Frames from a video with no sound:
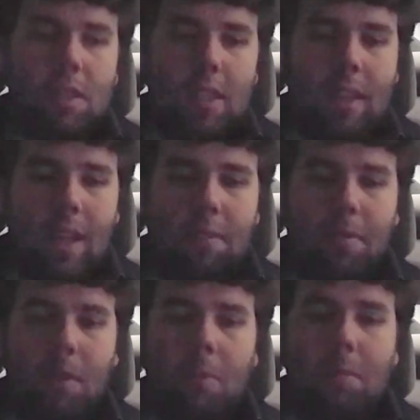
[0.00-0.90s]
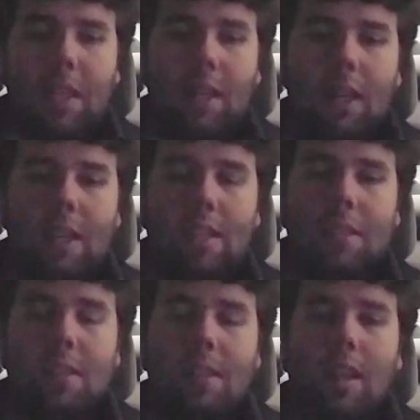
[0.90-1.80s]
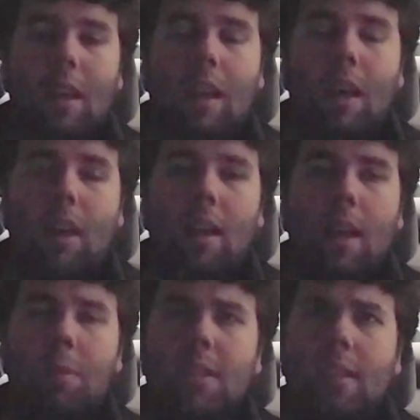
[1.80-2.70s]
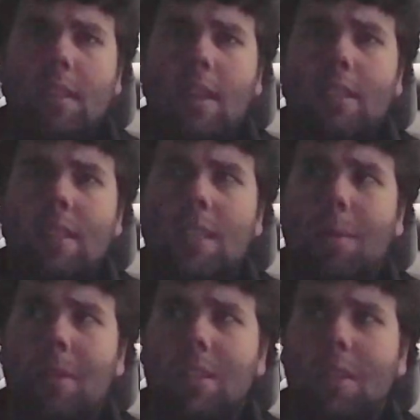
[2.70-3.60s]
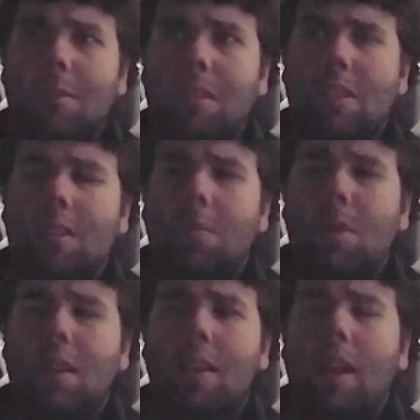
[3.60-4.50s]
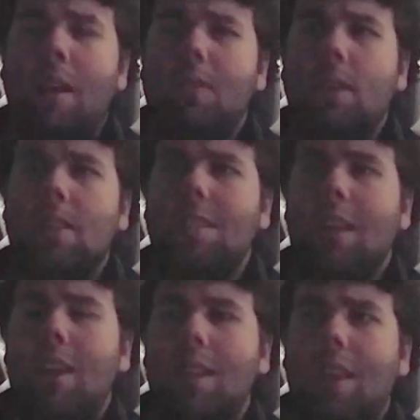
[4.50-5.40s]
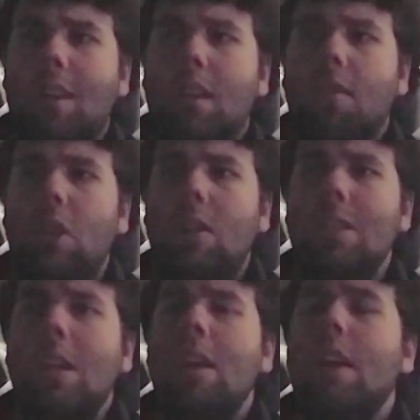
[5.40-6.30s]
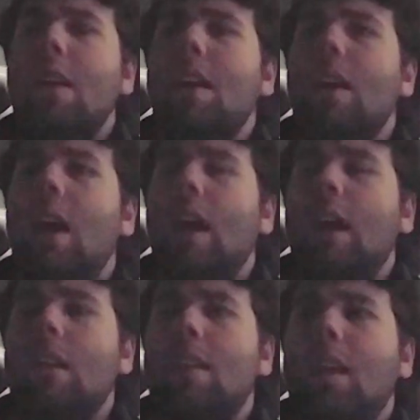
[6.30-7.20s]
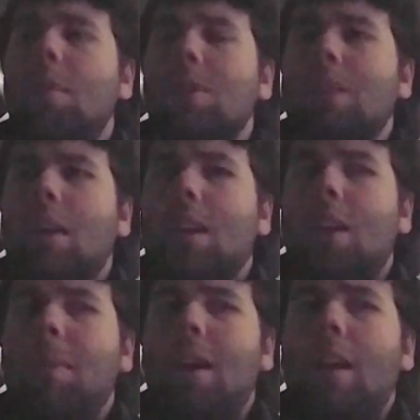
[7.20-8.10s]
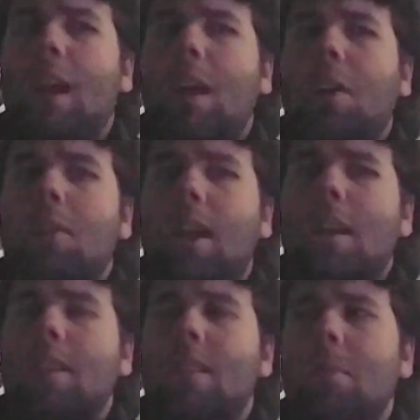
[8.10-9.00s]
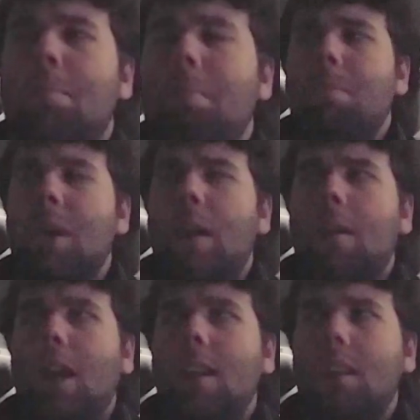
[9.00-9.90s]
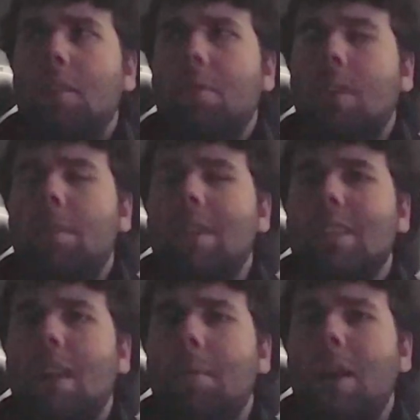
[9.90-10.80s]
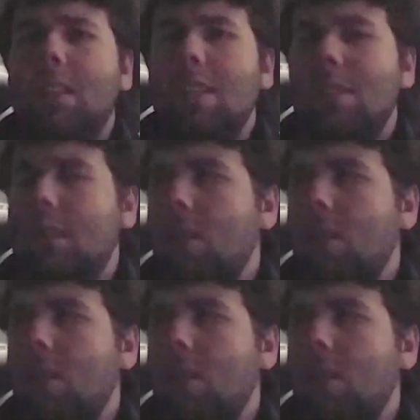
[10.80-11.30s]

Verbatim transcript: see that film because uh, I was listening to Double Toasted when after I saw Alien Covenant, and they were talking about how like the better Alien film that's come out this